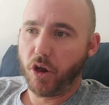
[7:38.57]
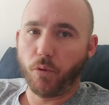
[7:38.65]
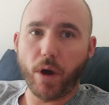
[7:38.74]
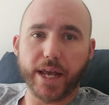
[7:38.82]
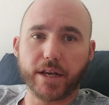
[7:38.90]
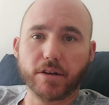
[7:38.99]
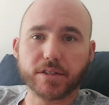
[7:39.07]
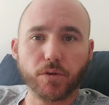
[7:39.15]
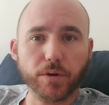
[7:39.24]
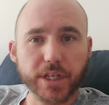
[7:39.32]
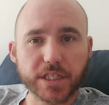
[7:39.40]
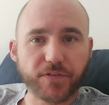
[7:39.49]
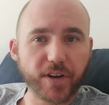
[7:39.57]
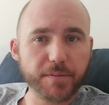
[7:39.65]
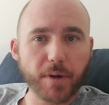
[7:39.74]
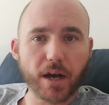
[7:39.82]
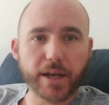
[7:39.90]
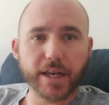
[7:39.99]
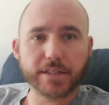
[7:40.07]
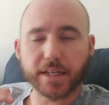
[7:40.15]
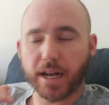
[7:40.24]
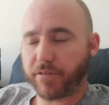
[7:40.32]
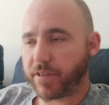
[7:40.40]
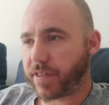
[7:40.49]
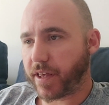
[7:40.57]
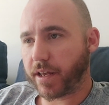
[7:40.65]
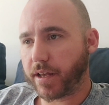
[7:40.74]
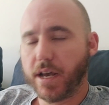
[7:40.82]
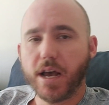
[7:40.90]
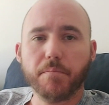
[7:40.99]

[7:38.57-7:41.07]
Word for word: where he goes to all these flea markets and everything,